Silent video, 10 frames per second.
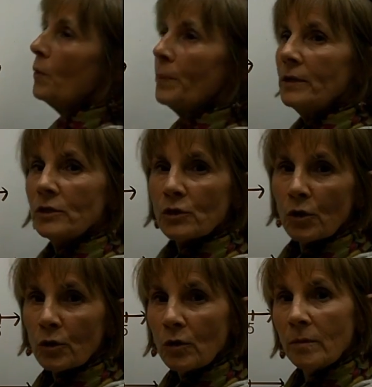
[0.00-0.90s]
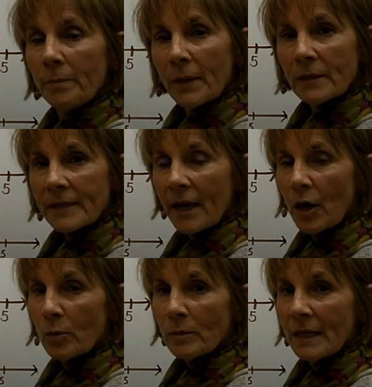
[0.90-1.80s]
open circle because I
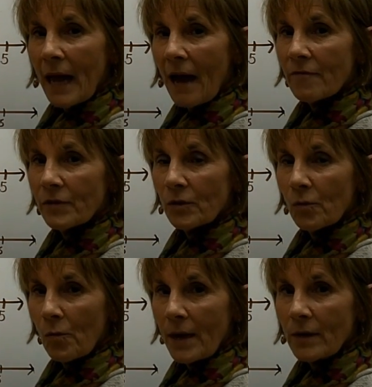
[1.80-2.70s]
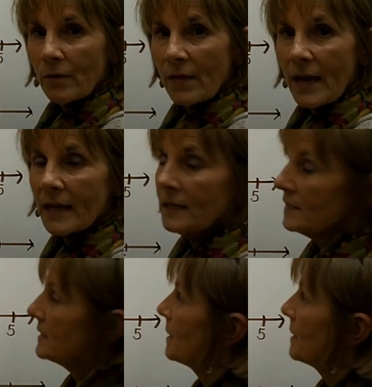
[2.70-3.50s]
only have the greater than